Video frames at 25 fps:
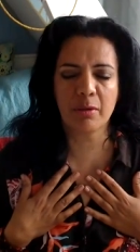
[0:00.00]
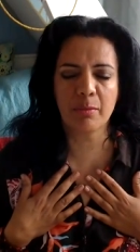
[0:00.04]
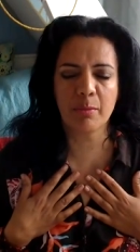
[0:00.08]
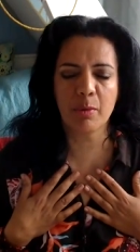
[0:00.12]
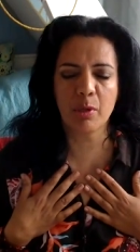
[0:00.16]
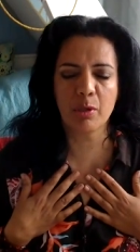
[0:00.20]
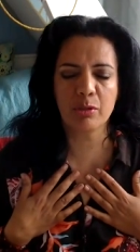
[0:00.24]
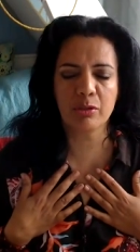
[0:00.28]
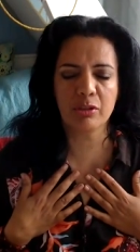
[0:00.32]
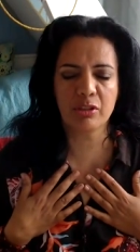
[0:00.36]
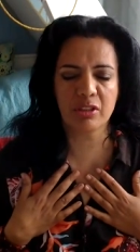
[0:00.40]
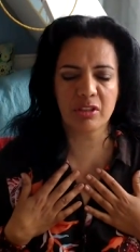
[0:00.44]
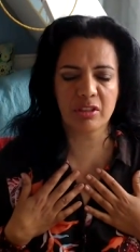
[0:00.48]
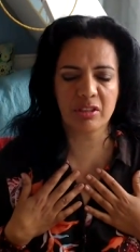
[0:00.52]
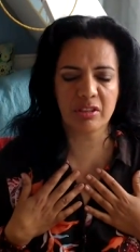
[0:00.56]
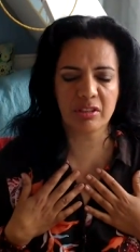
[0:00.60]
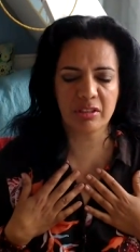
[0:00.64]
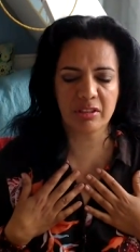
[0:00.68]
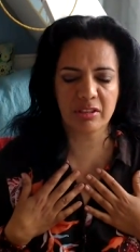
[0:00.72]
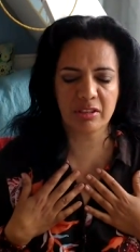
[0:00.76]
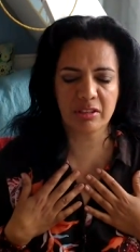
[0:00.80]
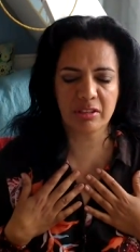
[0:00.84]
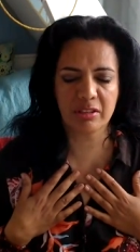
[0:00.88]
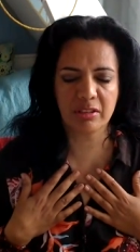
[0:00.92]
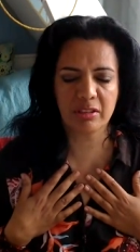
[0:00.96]

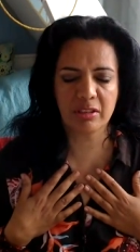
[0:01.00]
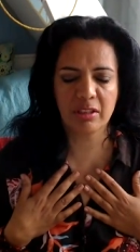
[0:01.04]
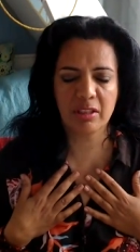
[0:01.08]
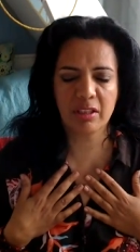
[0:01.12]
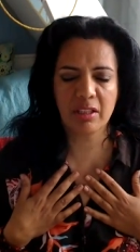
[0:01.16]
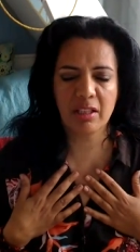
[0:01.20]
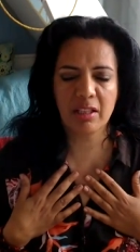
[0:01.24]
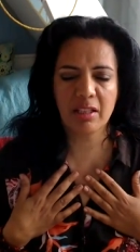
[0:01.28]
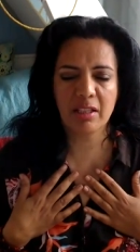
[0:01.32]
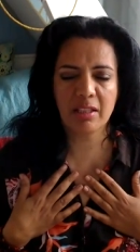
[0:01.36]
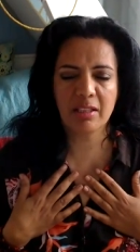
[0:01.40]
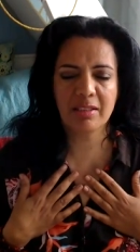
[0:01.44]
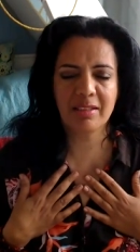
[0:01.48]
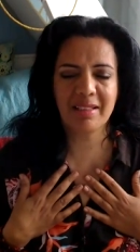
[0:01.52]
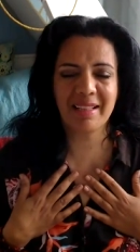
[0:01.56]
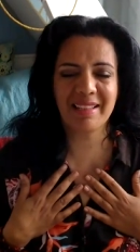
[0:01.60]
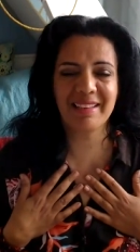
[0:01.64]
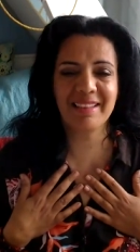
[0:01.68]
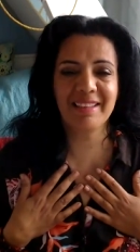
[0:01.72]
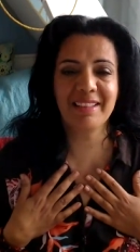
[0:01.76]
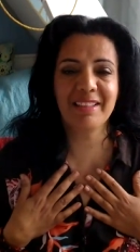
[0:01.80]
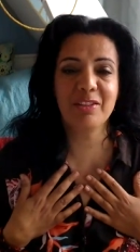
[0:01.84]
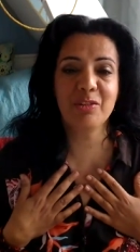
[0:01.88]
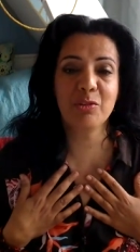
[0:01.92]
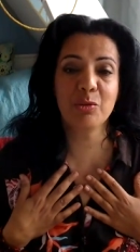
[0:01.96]
emotions
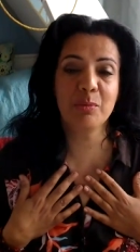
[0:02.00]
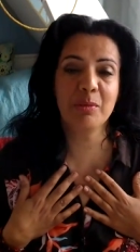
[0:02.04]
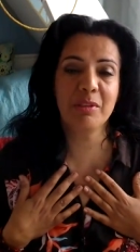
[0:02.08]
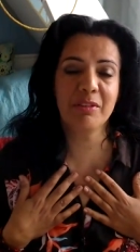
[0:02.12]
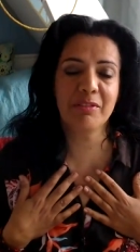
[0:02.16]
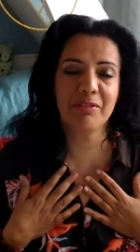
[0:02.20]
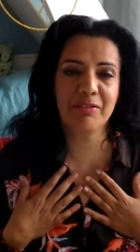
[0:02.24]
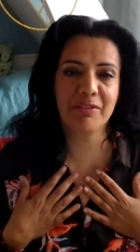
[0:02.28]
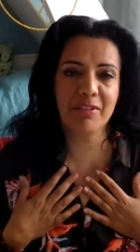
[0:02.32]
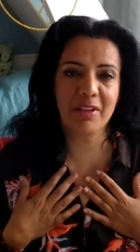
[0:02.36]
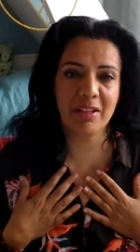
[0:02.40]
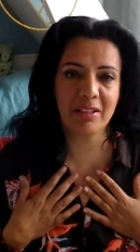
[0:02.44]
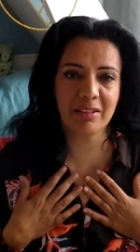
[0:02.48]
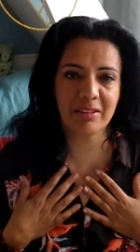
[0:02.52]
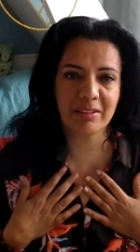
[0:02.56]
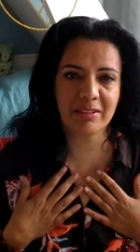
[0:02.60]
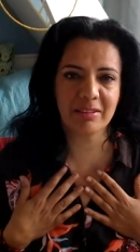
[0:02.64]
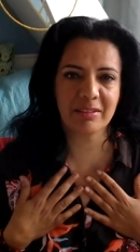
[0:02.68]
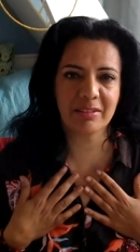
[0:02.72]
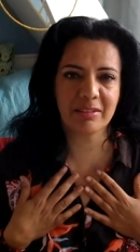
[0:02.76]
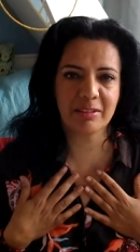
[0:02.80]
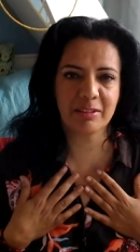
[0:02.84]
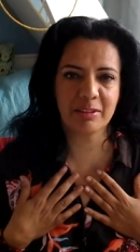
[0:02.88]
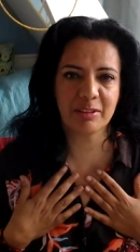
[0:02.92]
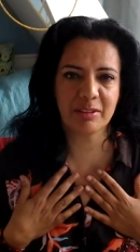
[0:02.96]
that need to be
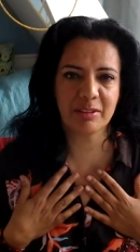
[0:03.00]
felt